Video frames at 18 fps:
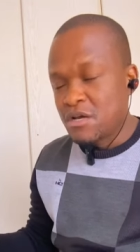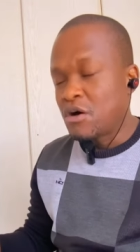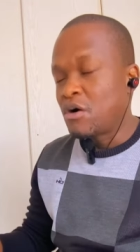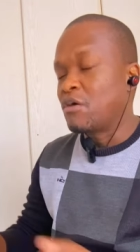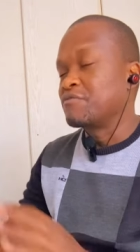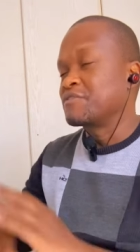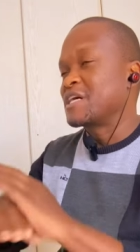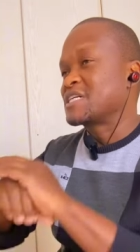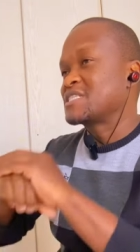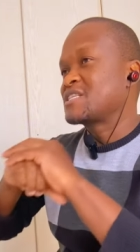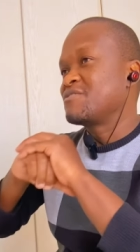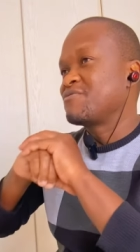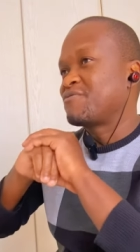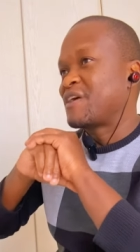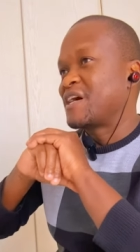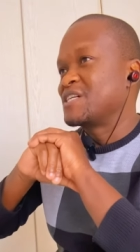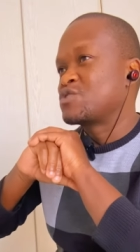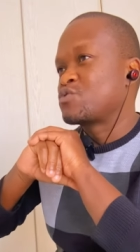Obviously,
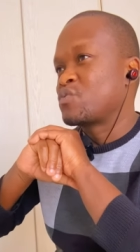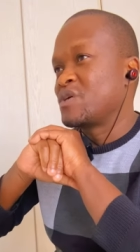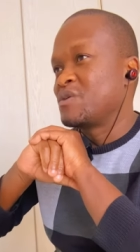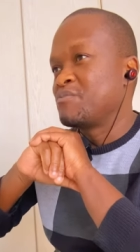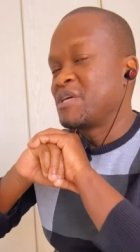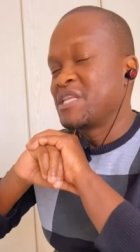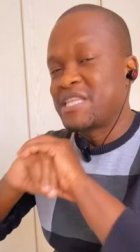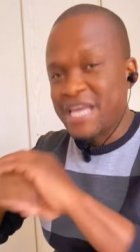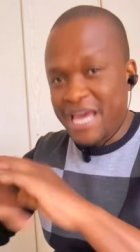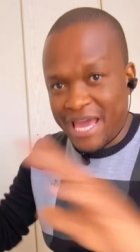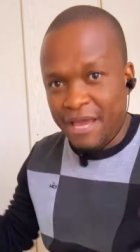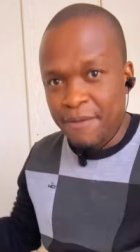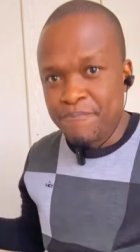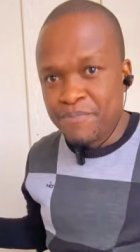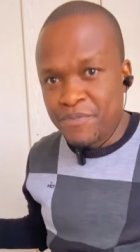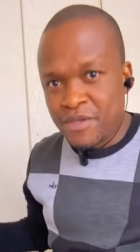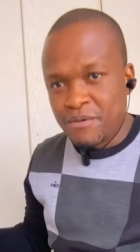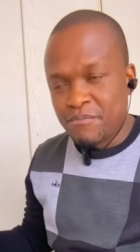fights will be there,
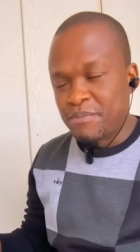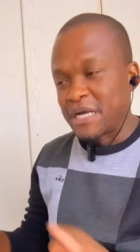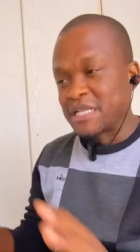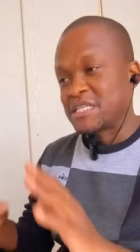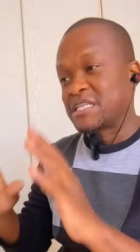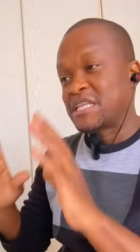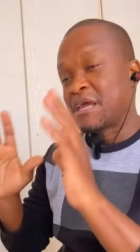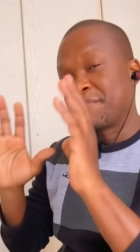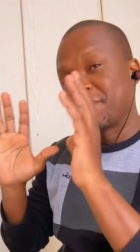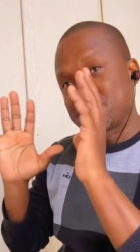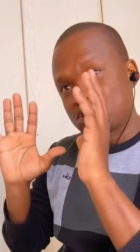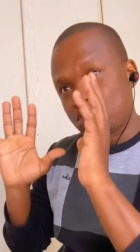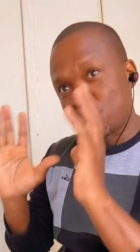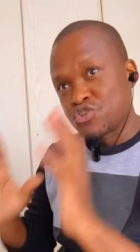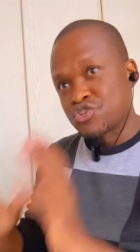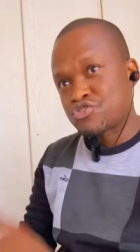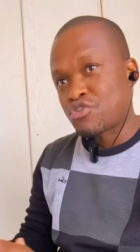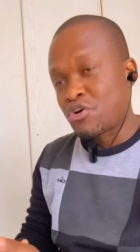but they must
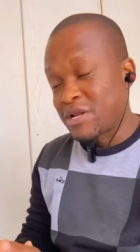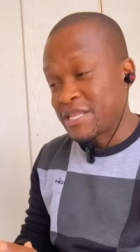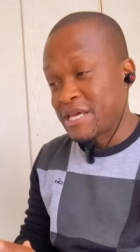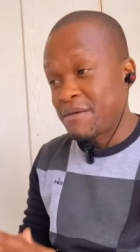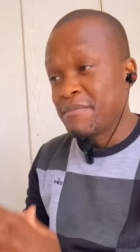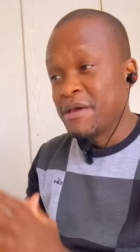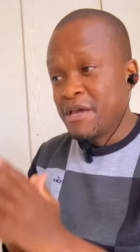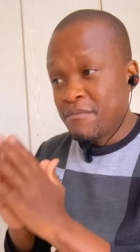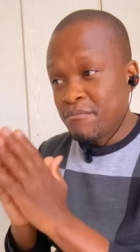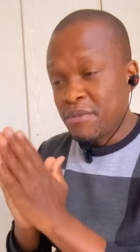control them.